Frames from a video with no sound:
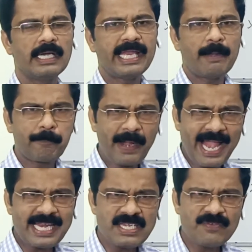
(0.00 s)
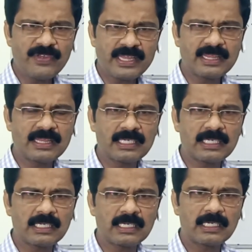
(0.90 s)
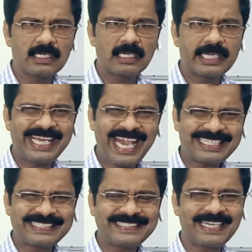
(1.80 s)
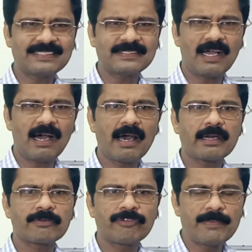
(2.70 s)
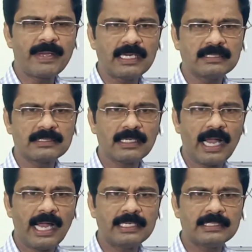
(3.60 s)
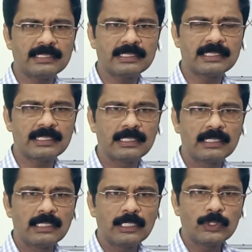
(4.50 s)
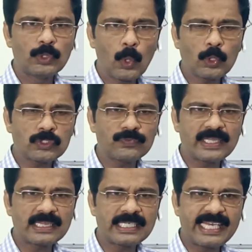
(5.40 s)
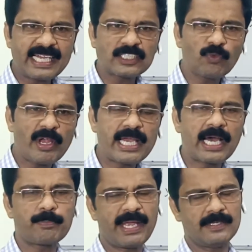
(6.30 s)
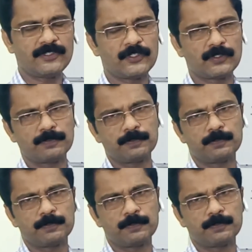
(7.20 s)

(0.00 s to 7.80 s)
A plant with XX are females and those with XY are males.